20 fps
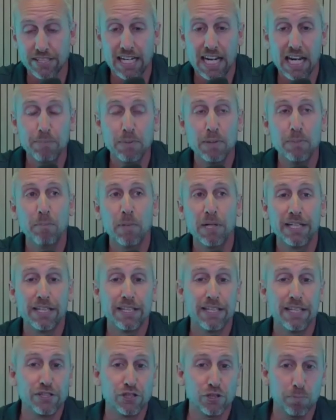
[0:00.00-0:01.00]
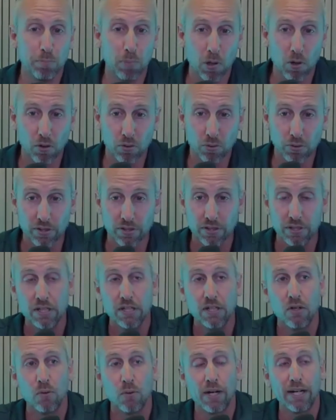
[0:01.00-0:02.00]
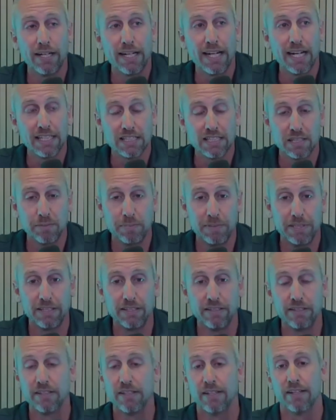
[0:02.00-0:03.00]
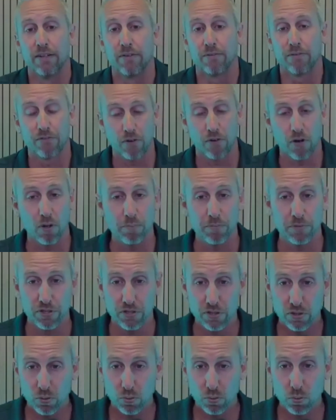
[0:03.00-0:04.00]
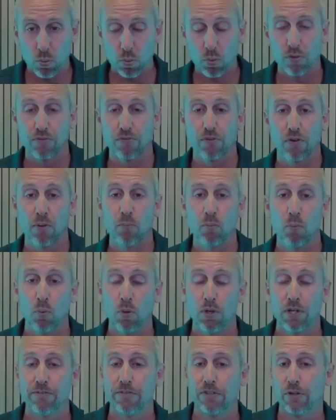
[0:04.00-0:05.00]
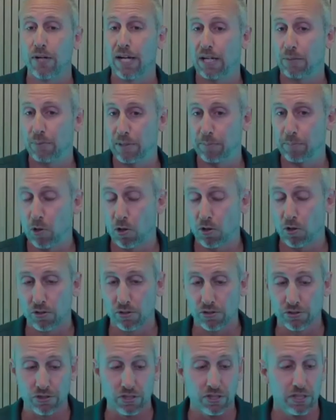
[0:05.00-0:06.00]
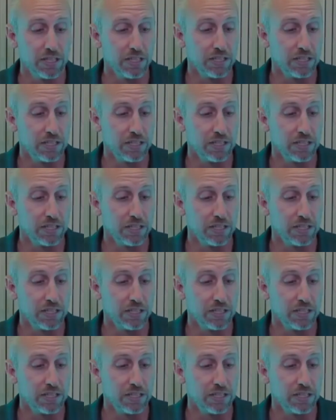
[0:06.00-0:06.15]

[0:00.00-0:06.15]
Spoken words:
It can't be money that you borrowed, right? It has to be from you or from one of your equity partners.